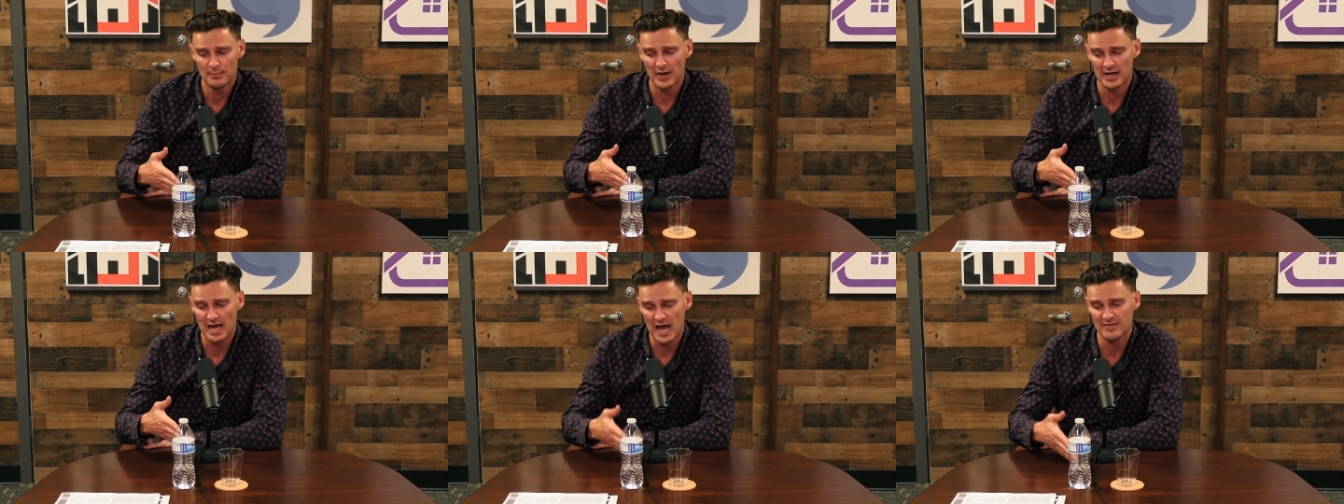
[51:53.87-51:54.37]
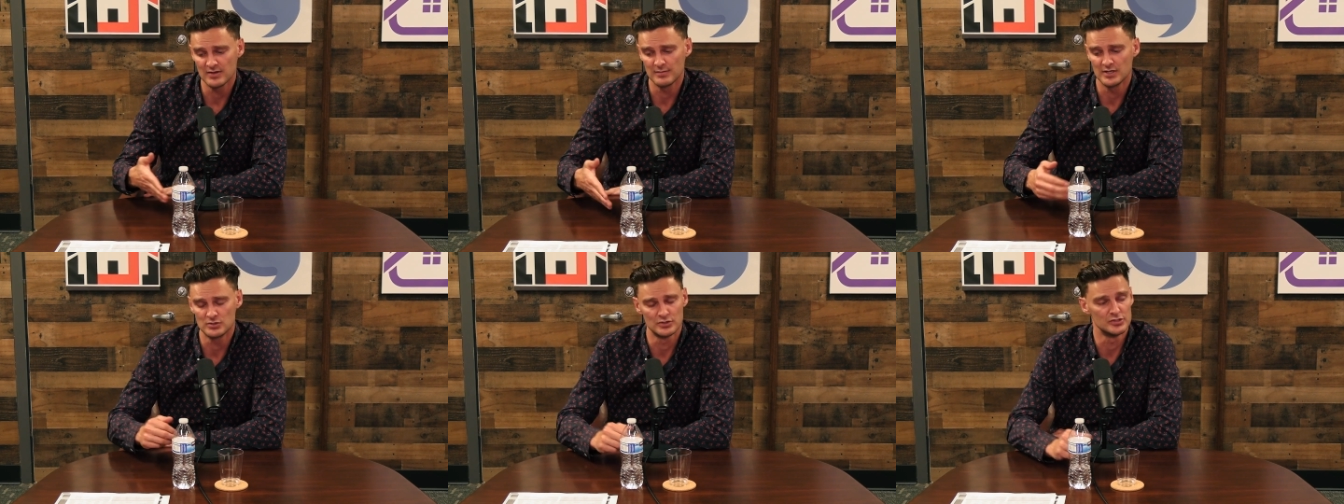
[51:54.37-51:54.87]
But having
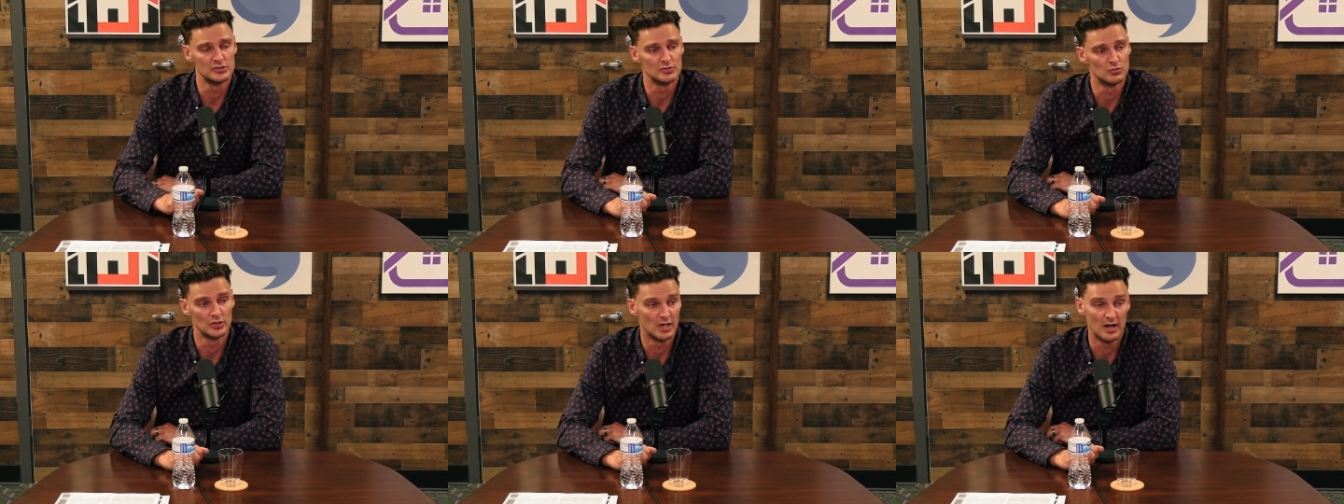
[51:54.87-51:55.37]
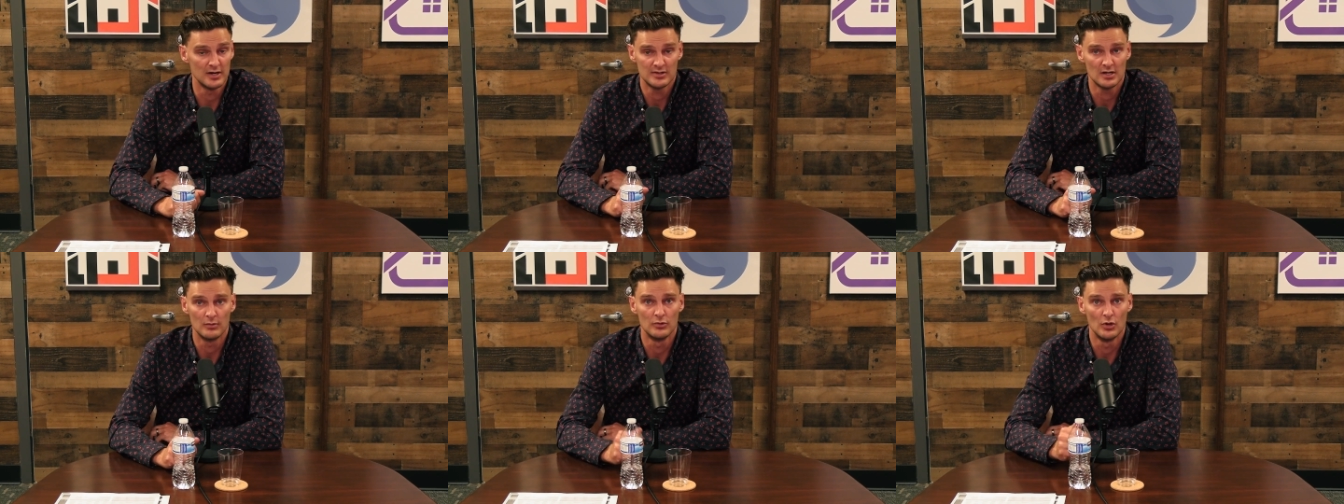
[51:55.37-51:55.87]
mentors is real. I don't
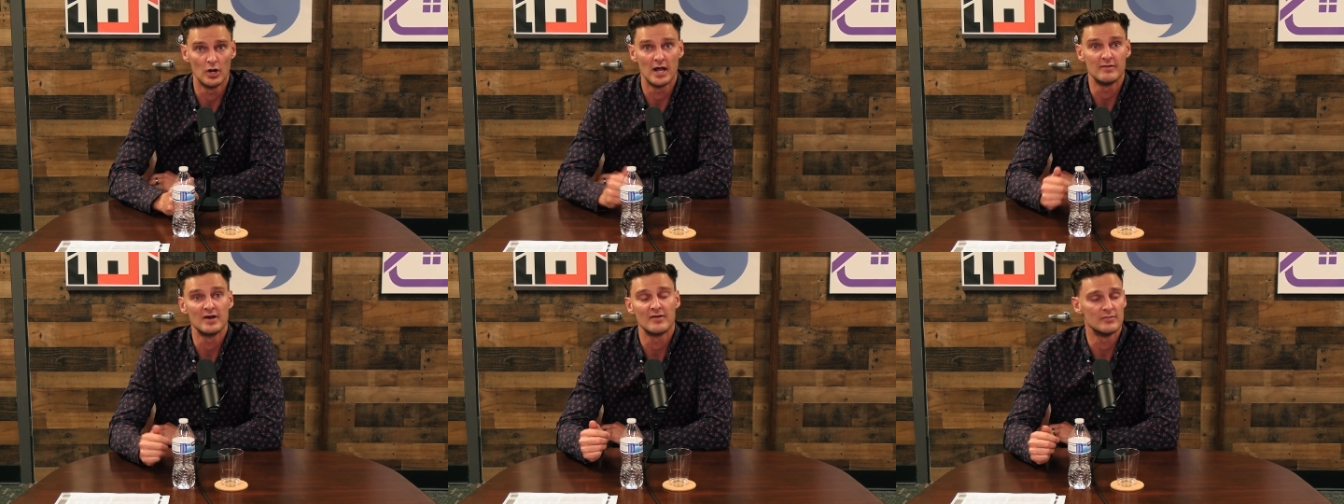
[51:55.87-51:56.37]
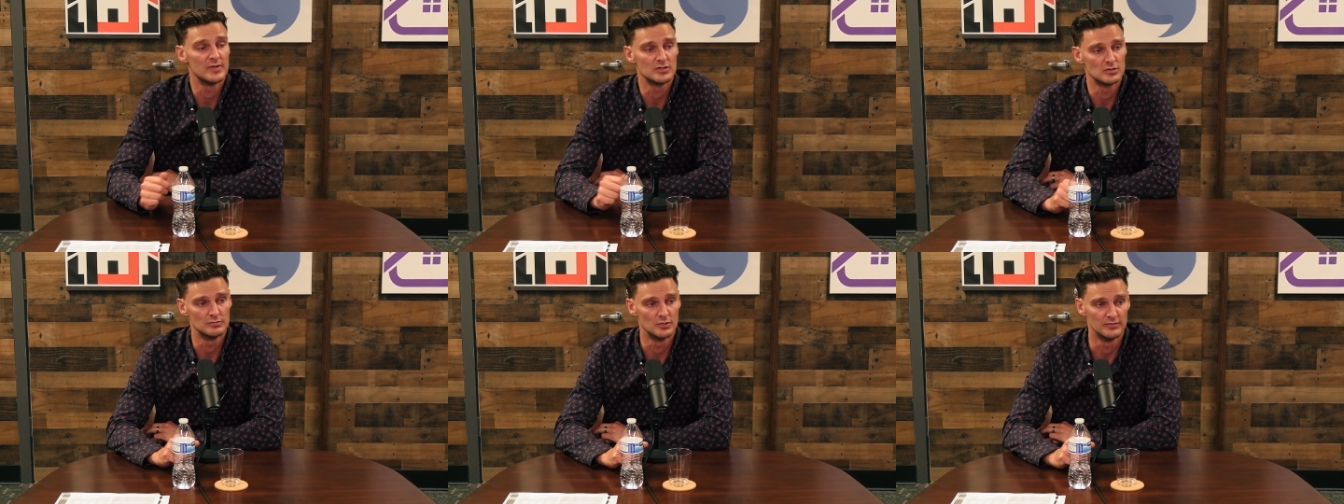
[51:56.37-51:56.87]
think I'll not ever have a
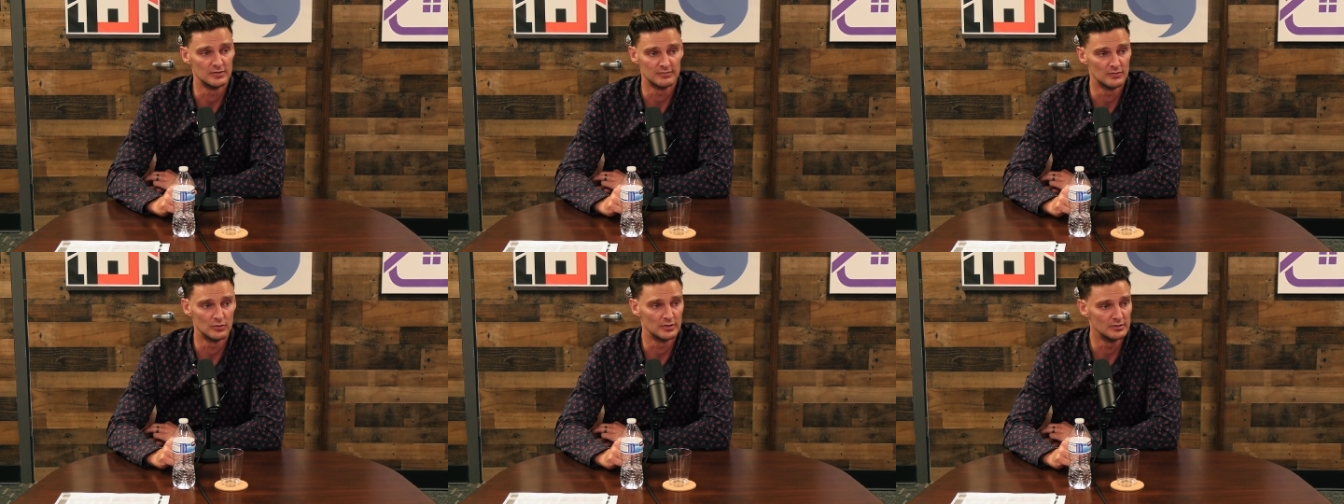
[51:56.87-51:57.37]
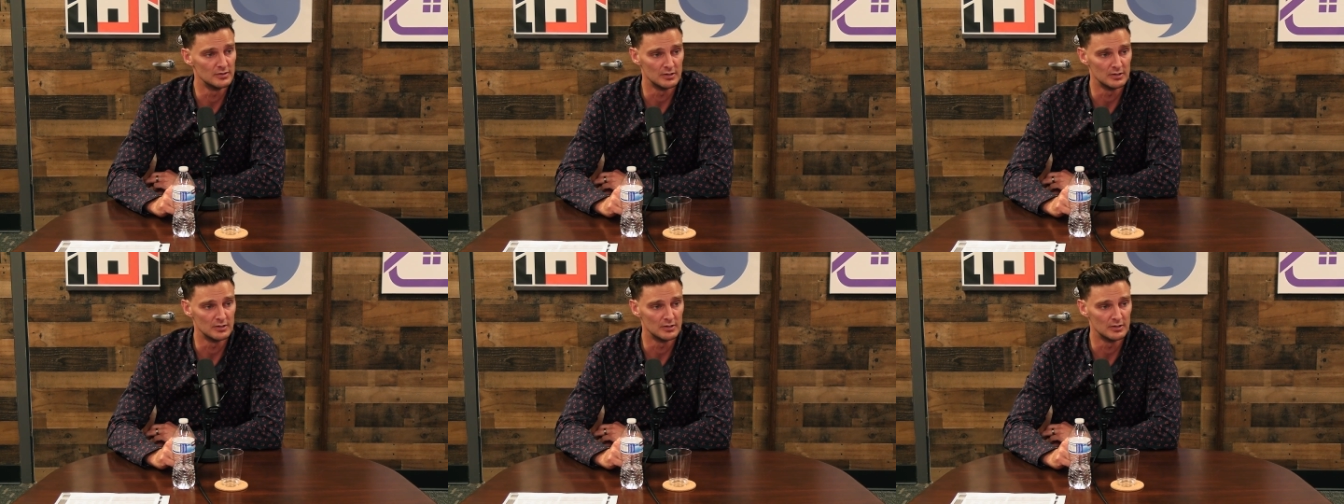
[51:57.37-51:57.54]
mentor moving forward.